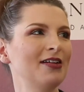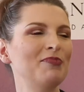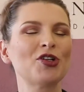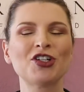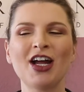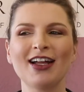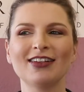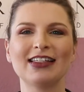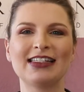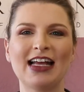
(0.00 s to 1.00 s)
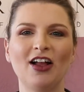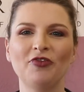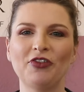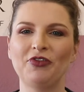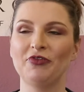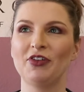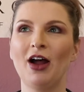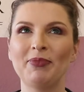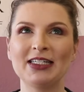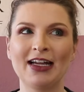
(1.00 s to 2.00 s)
mercantile itself, if you have
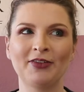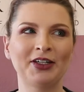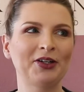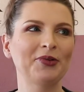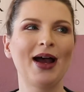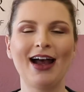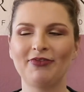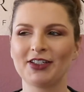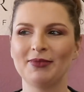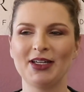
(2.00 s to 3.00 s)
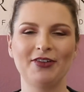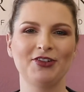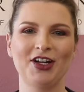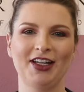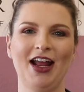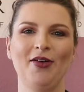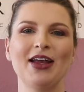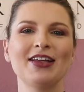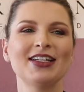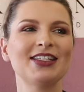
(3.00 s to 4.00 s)
not been down here, you have to come down and check it out.
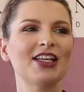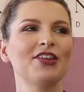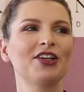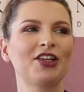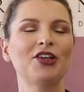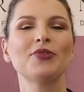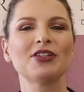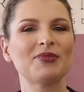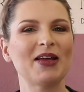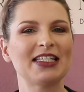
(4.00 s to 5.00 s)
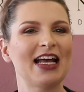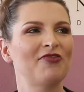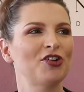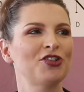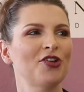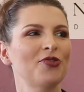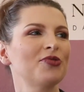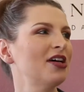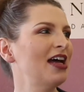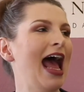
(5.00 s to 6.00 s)
It is the cutest space ever. So the